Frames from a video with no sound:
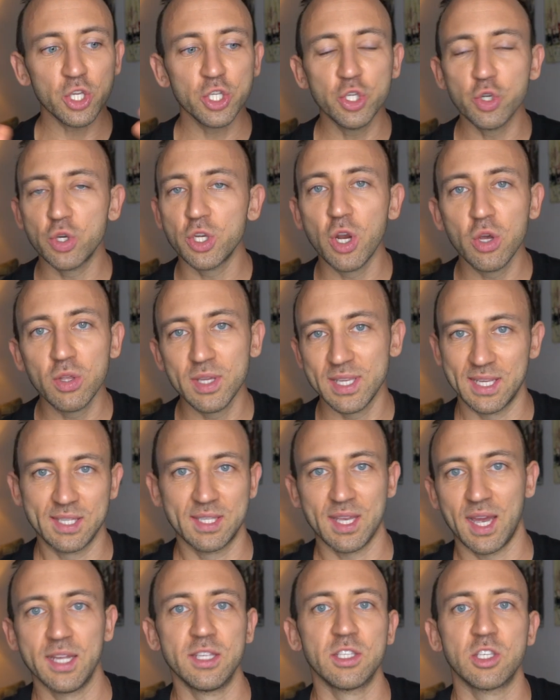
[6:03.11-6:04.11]
you can only
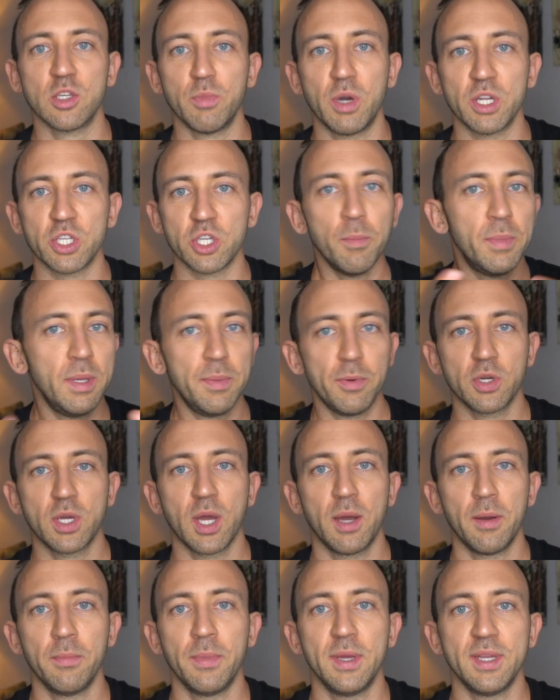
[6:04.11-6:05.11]
design so much. People
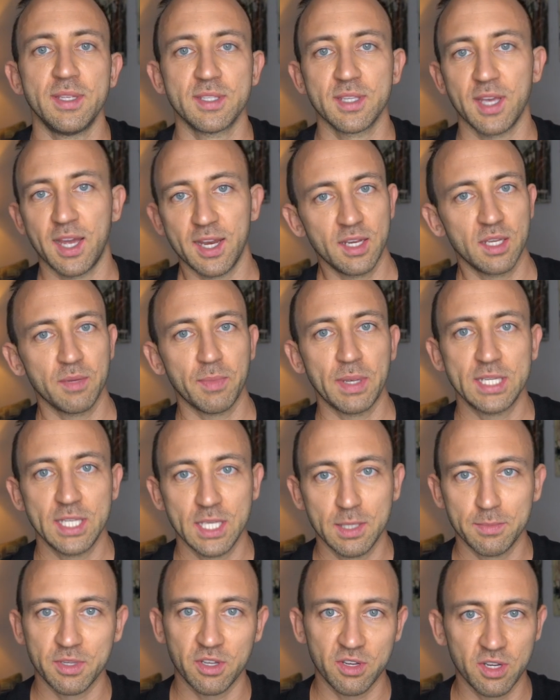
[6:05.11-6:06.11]
come and slide into my
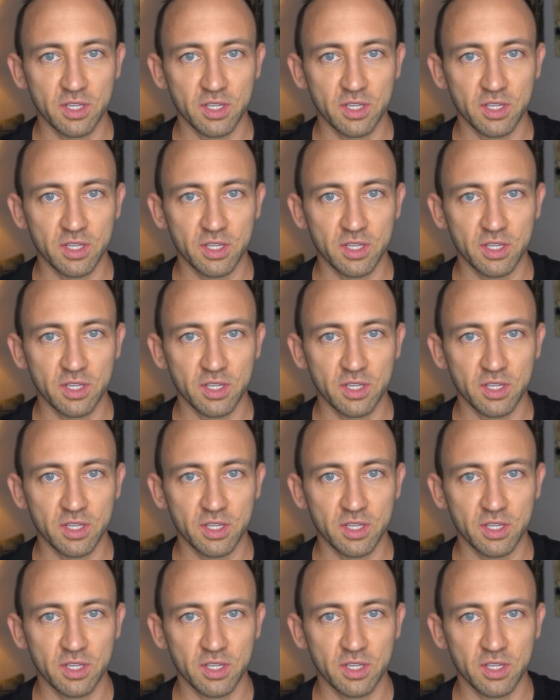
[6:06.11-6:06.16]
DMs on